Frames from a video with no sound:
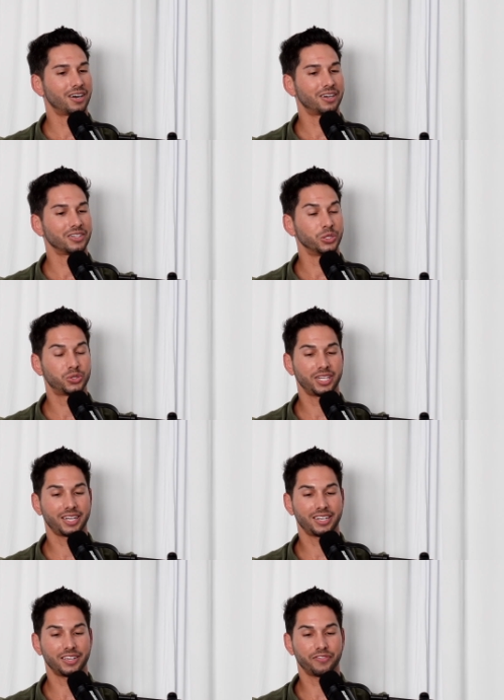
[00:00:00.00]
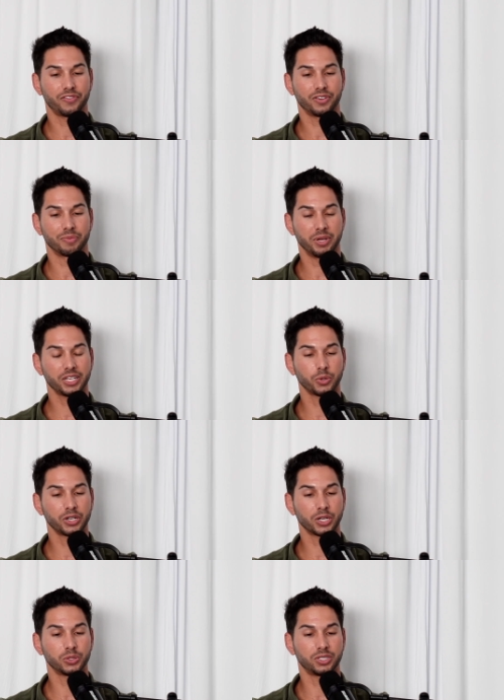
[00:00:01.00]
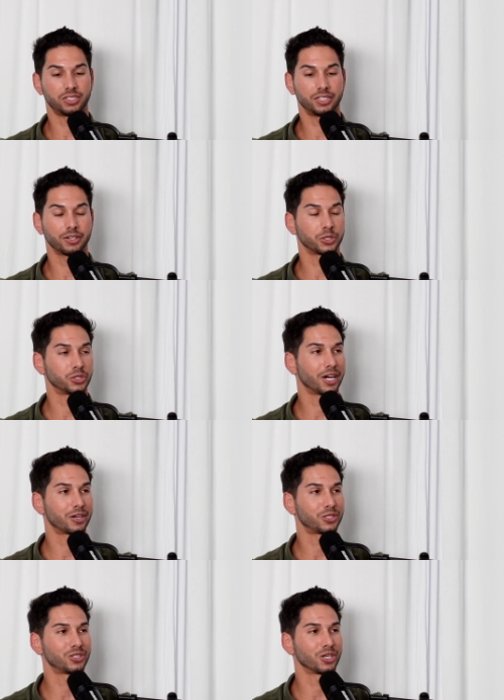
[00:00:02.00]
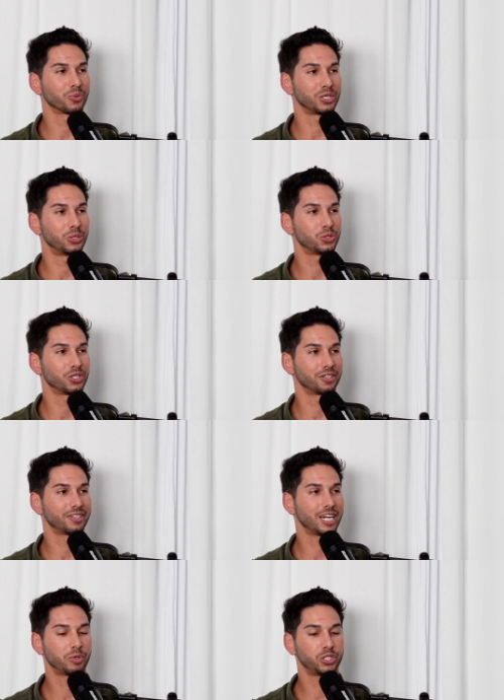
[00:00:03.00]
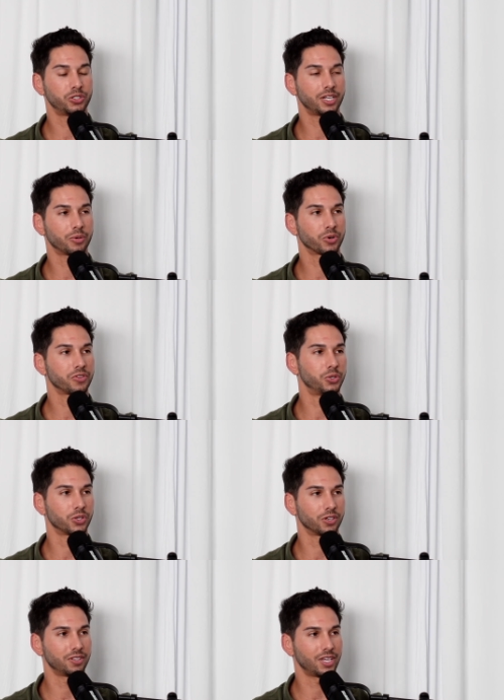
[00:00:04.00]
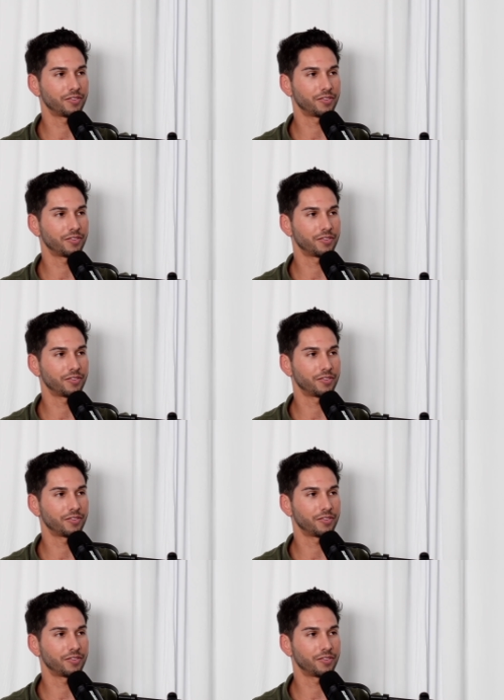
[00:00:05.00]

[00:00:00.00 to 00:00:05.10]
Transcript: You said if Bitcoin goes to zero, your daughters start where you started. How much of your net worth do you currently have